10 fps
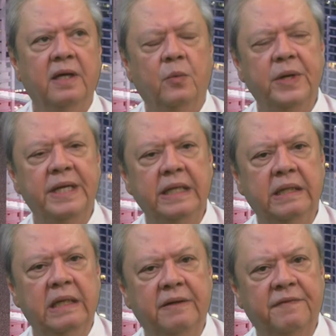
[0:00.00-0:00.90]
when he
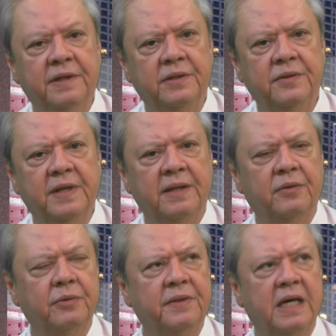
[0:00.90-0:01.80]
delivered to that
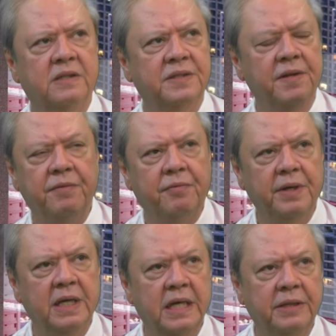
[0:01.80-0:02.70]

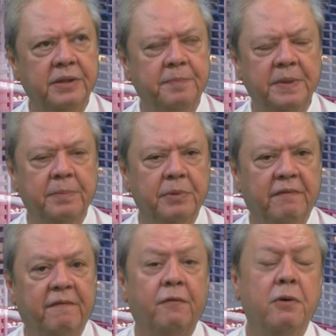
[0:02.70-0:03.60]
2,300 people
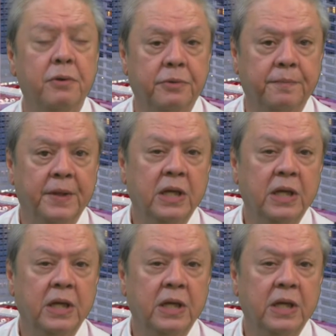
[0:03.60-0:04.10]
forum